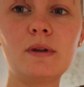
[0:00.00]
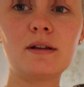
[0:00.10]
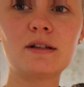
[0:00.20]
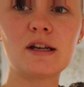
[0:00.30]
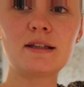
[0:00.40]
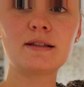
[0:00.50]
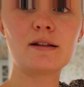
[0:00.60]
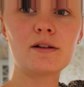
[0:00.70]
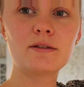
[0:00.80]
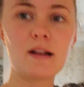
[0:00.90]
with the
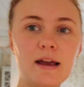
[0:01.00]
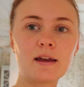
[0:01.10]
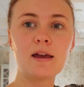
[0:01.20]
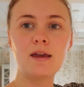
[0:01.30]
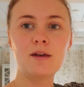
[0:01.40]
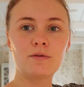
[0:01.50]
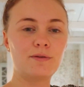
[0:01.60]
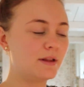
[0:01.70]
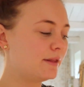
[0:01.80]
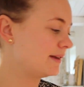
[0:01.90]
chestnuts, like
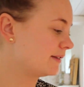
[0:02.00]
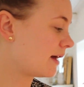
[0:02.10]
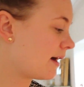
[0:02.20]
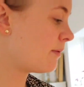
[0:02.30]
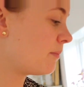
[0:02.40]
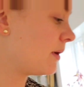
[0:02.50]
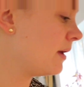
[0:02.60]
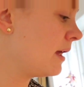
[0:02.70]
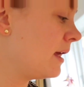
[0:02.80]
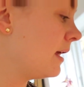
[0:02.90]
fill this up,
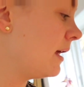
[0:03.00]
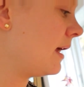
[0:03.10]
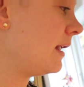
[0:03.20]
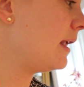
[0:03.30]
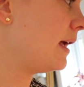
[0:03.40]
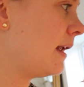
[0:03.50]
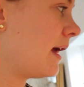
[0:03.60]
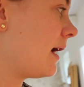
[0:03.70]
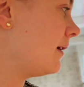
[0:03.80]
and then